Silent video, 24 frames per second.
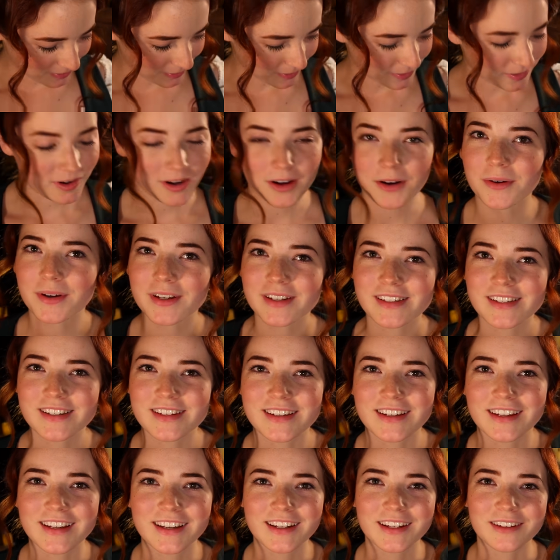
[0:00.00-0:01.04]
We're always in
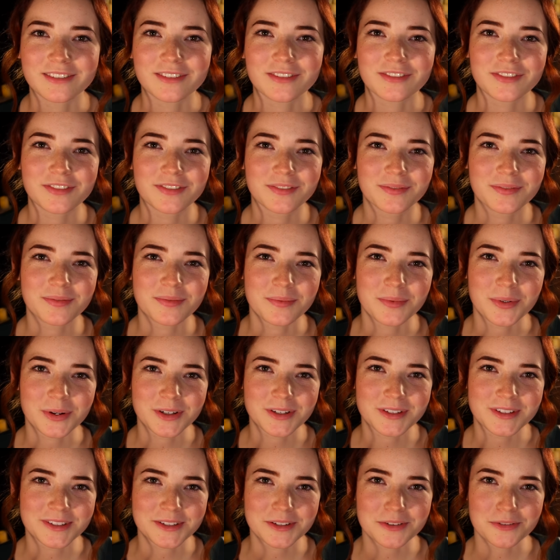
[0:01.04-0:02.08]
need of more
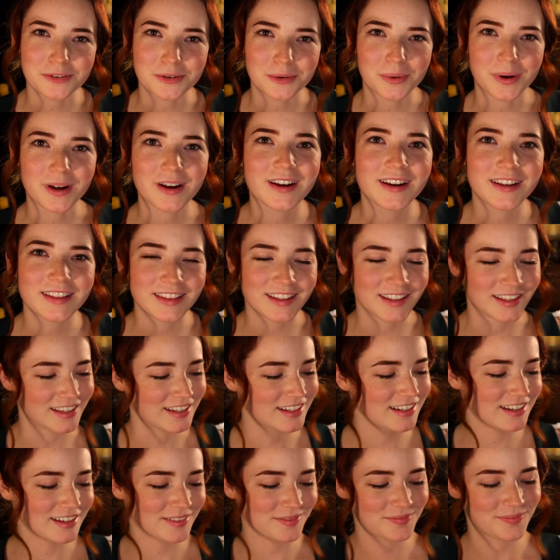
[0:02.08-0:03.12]
silverware at the
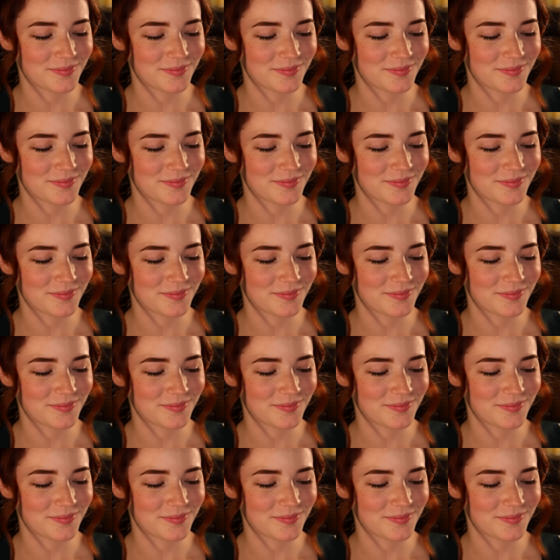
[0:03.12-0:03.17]
inn.